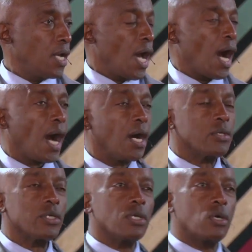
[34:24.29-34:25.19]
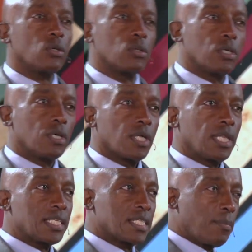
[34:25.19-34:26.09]
How do you know
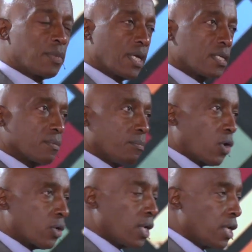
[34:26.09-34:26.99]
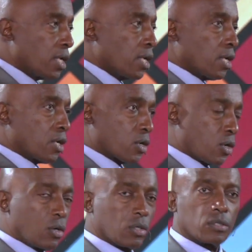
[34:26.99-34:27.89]
that something is morally
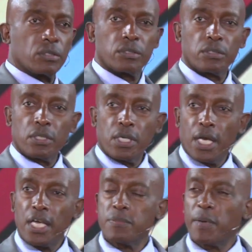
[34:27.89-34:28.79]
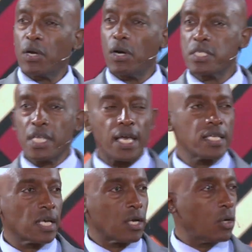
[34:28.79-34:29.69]
wrong? Is because there is
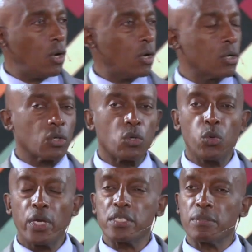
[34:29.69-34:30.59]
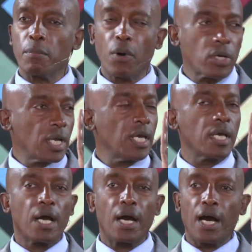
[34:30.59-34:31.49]
a God who is morally
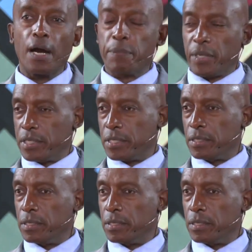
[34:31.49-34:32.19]
upright.